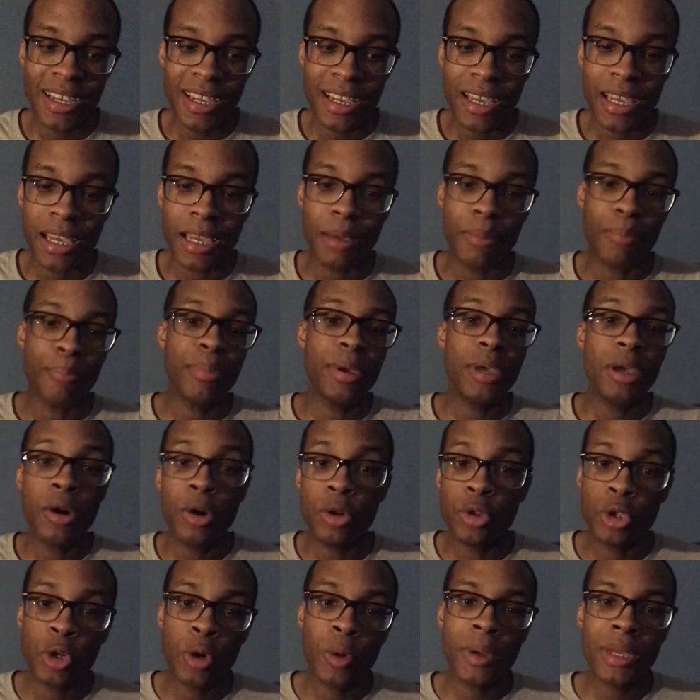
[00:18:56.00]
and Bill
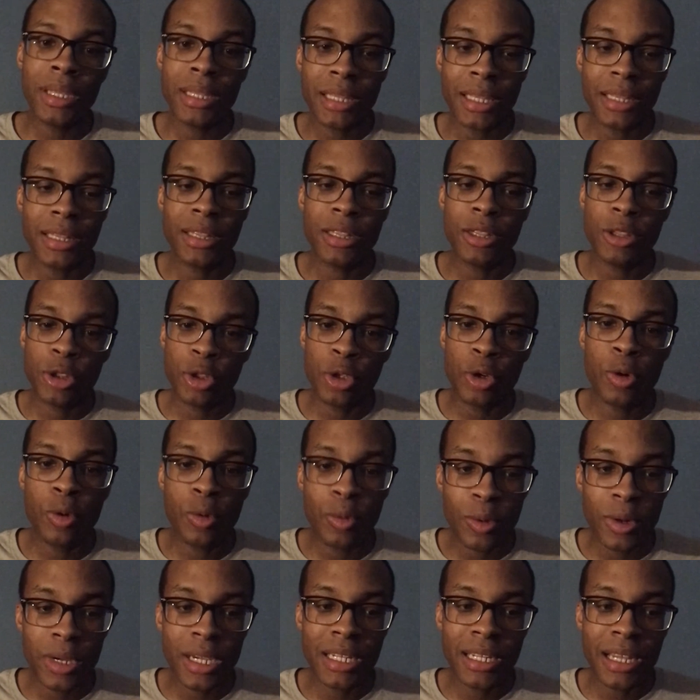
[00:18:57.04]
do
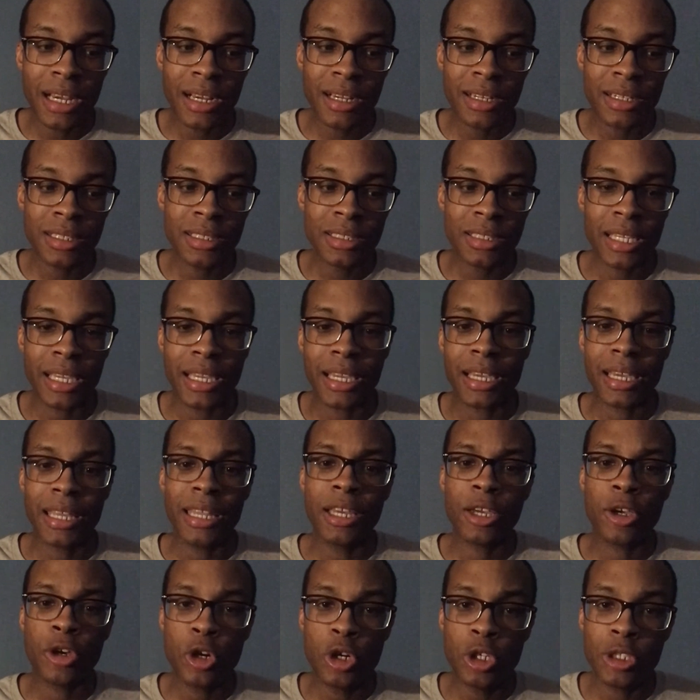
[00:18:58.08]
what he does, and
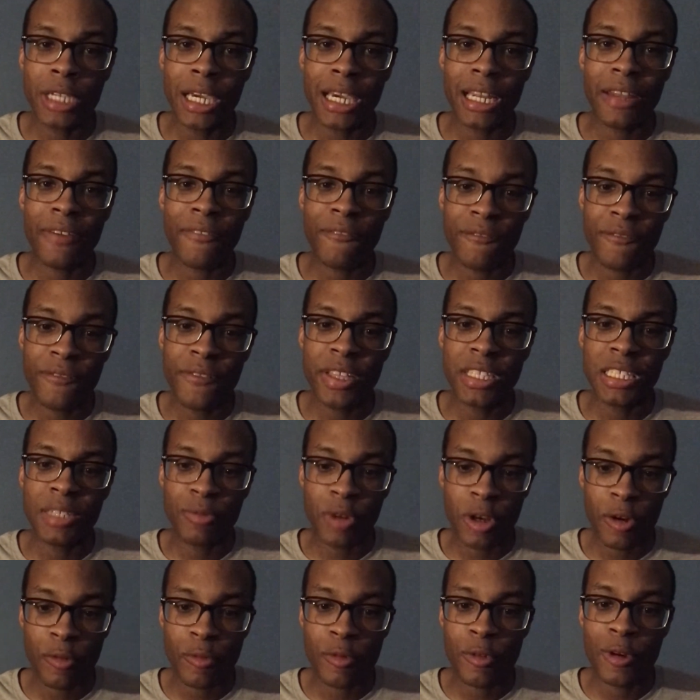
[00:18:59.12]
Kuz had a
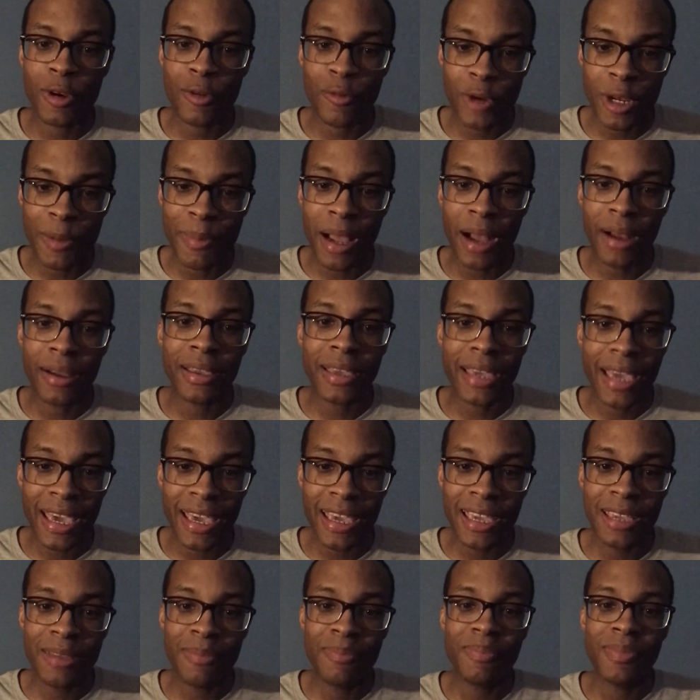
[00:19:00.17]
15-point rebound
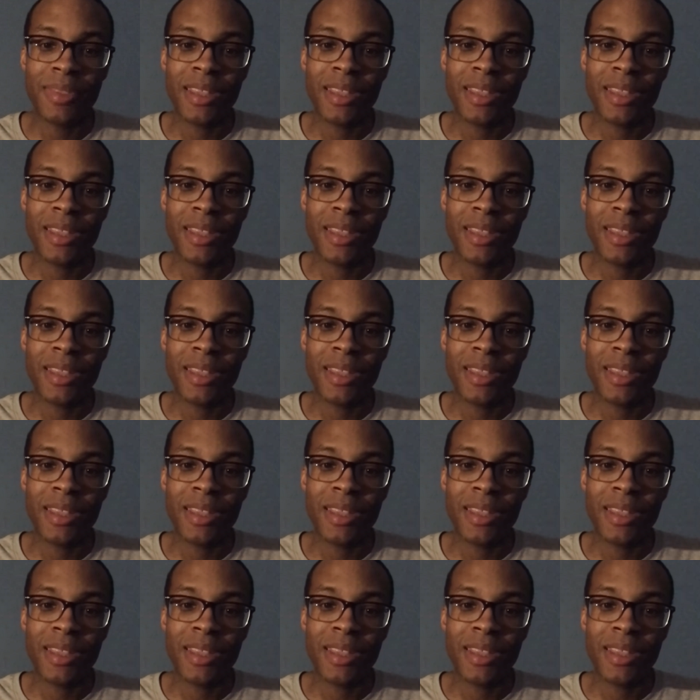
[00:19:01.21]
game.